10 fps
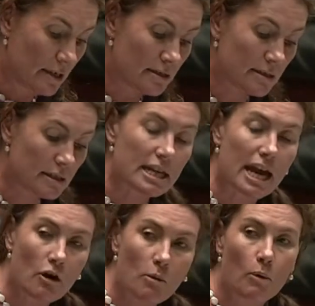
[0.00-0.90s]
This is a
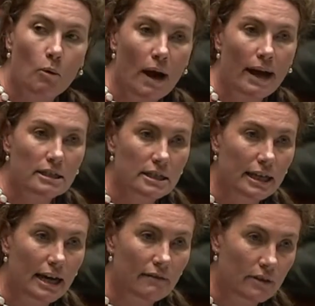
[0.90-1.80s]
terrible way
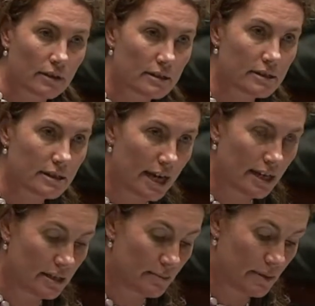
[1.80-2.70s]
to govern the
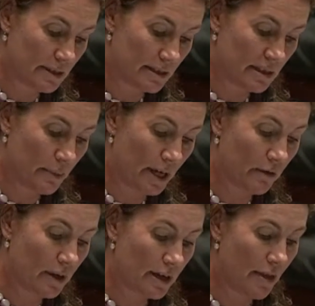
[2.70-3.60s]
state, Mr
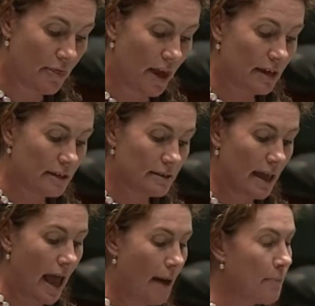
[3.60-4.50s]
Speaker, and yet that is
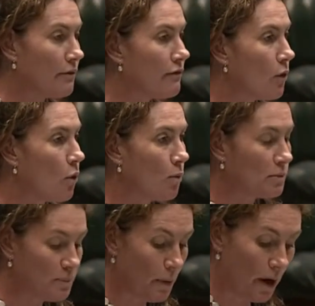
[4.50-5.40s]
the habit
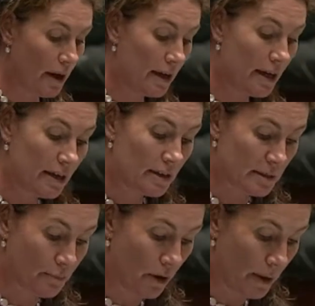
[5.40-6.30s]
formed by
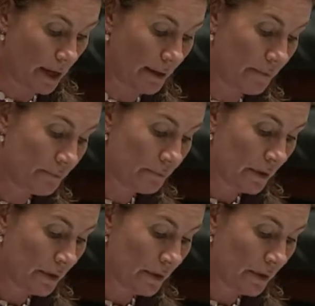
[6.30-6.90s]
this Premier.